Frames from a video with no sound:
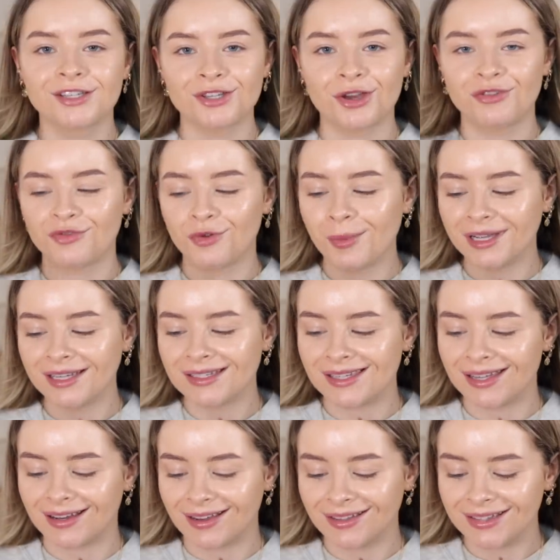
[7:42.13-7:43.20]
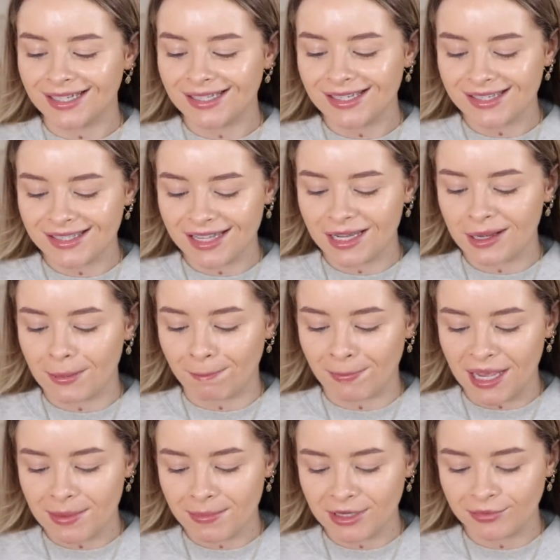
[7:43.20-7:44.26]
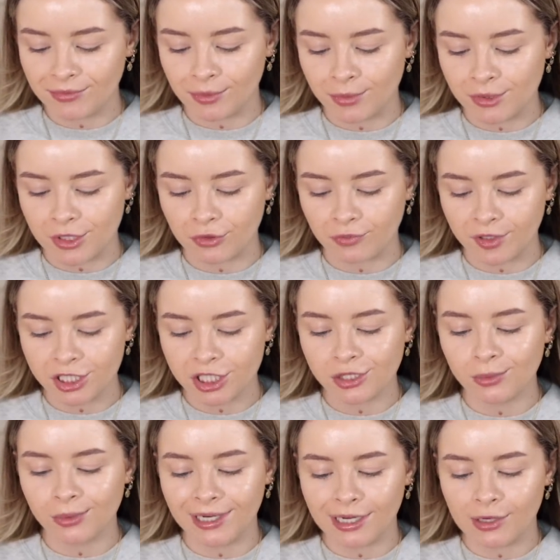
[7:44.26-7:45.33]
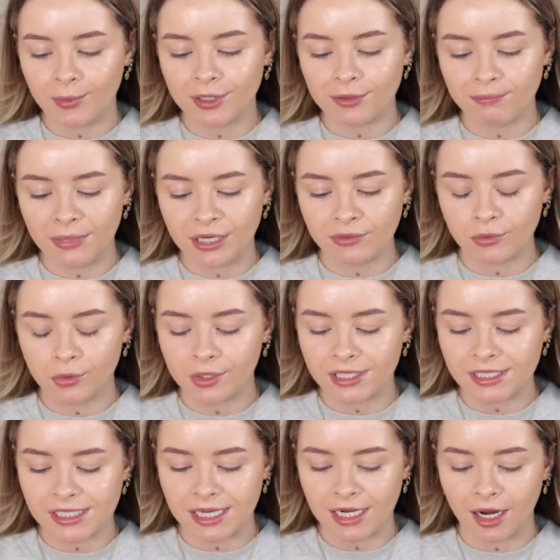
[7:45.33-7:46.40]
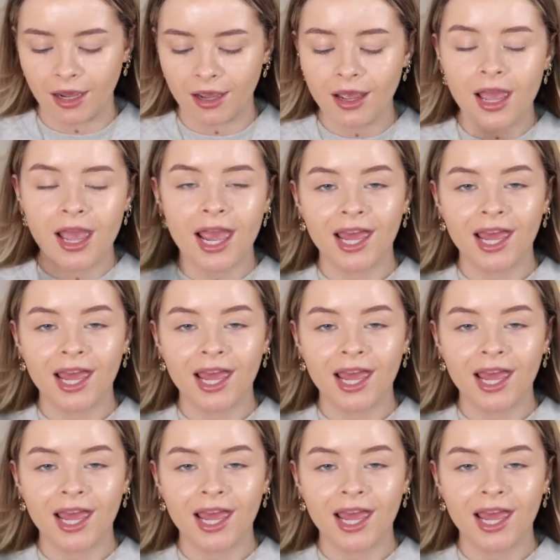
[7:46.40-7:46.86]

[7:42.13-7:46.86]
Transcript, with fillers: So for my concealer, this is the Bare Minerals Original Liquid Mineral Concealer.